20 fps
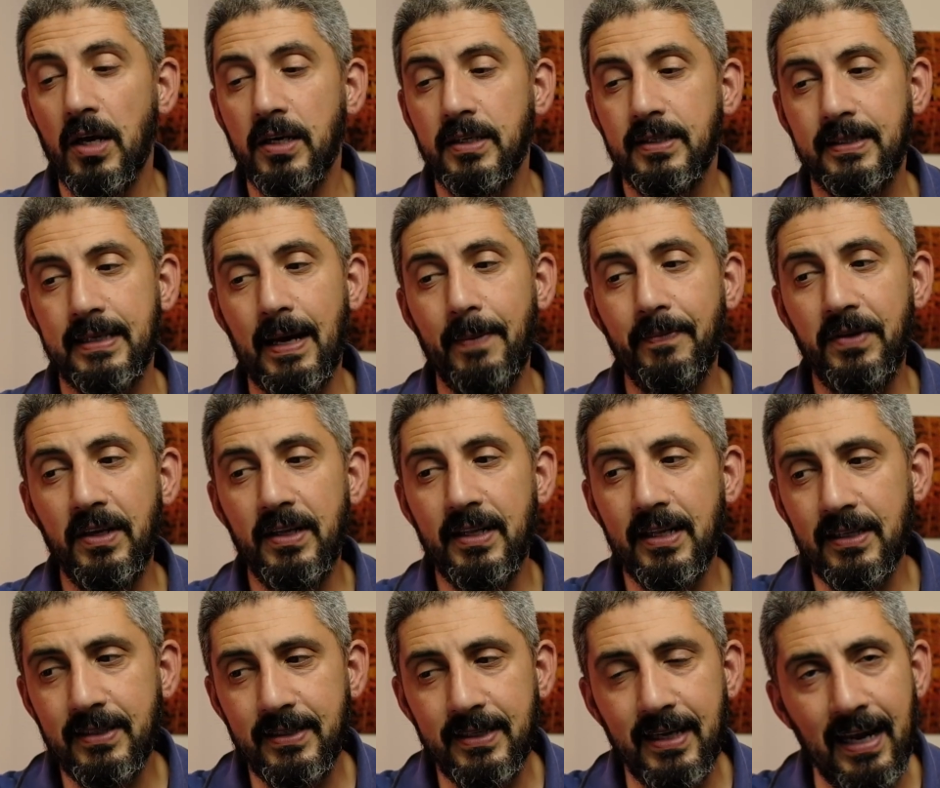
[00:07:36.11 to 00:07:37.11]
Something
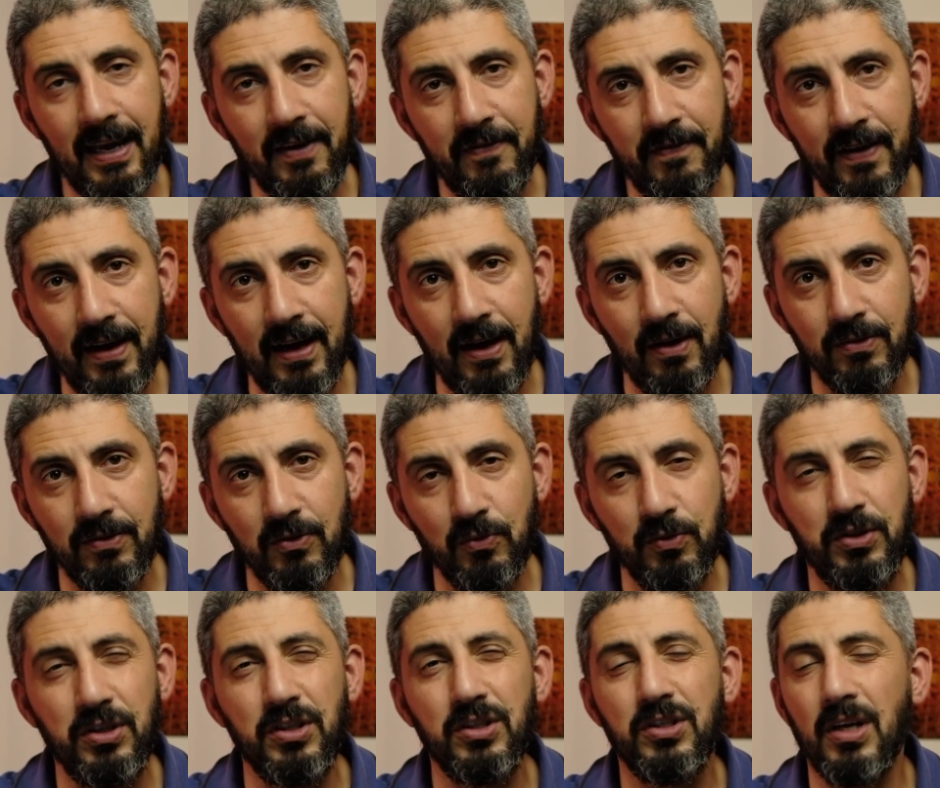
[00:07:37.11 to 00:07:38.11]
else that I found,
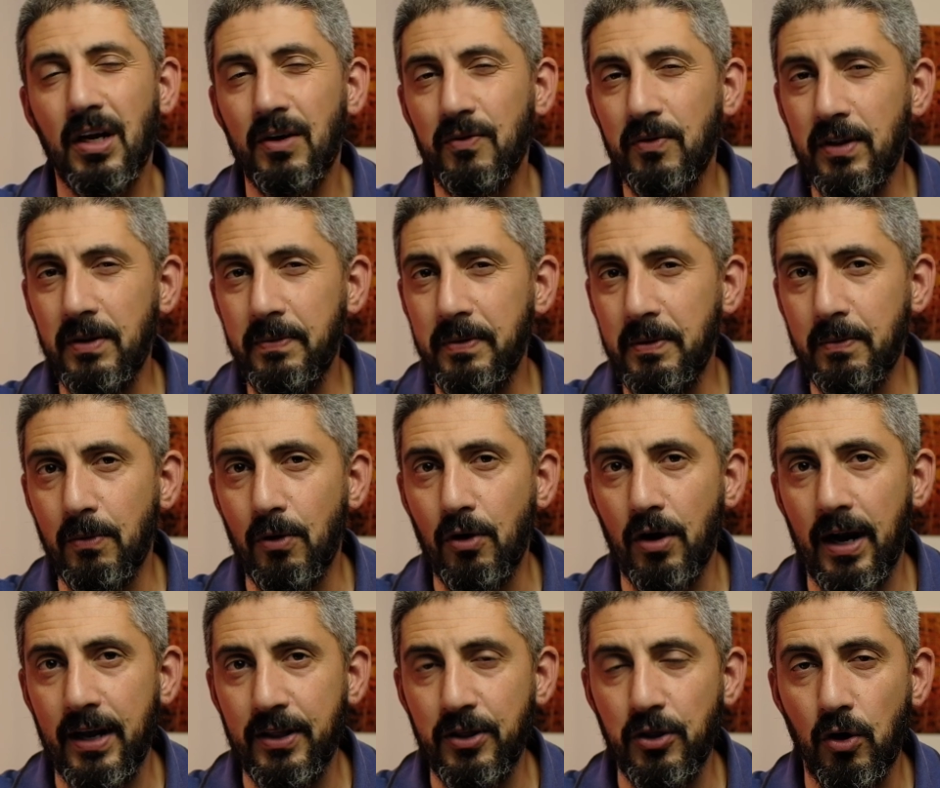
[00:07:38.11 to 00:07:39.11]
which is a little bit
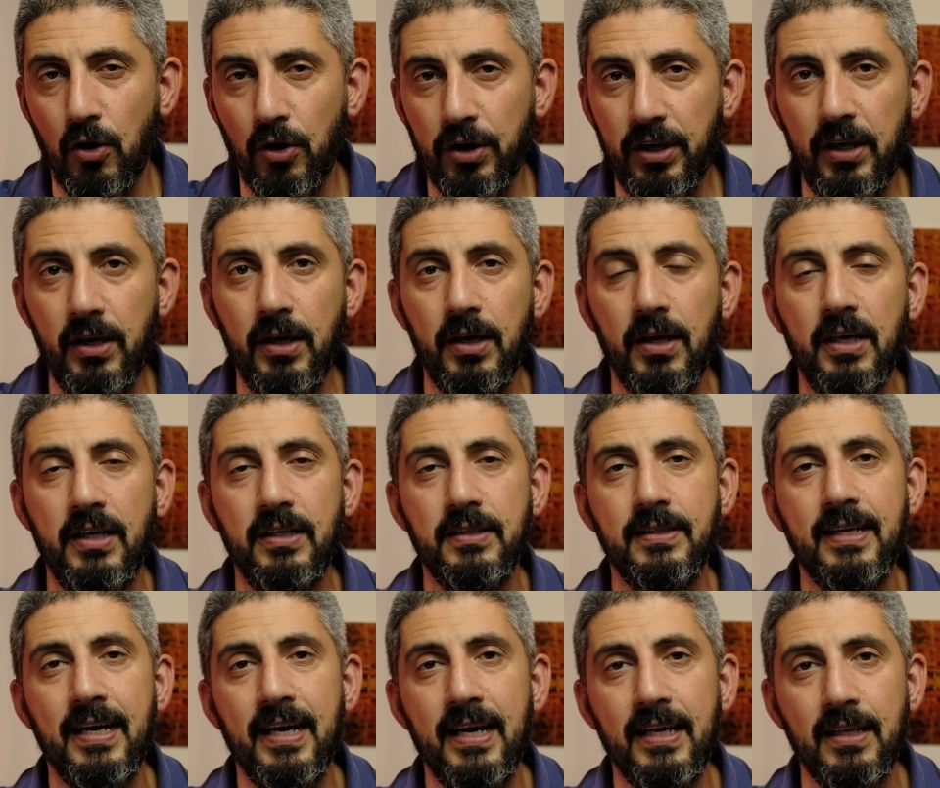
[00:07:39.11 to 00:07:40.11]
more annoying, is
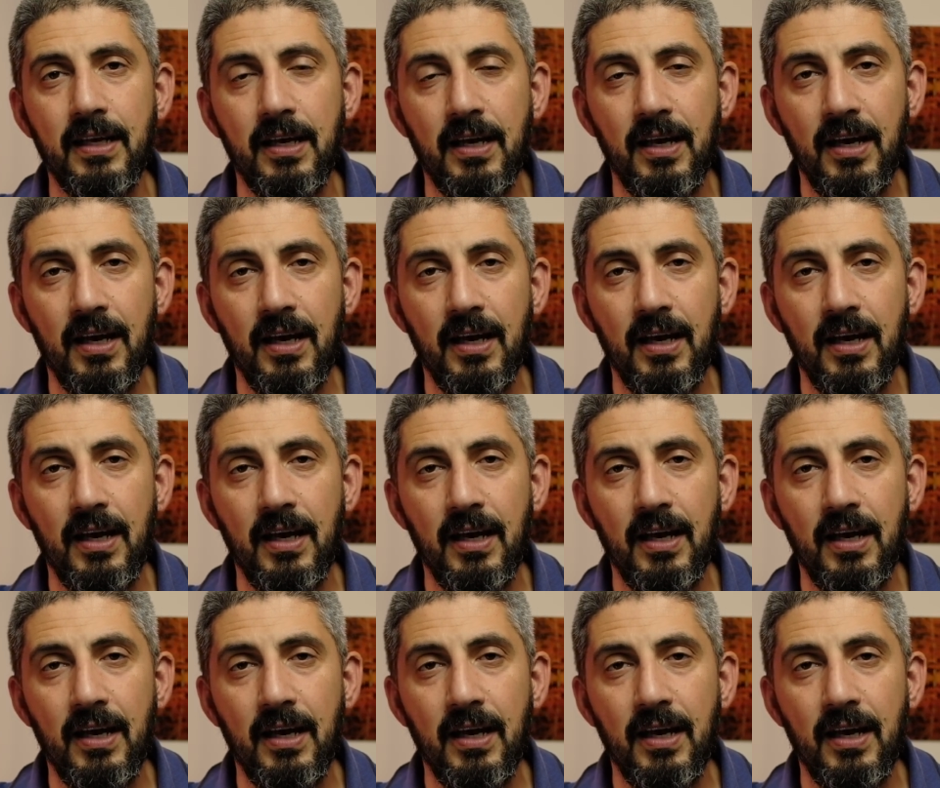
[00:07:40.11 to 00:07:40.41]
that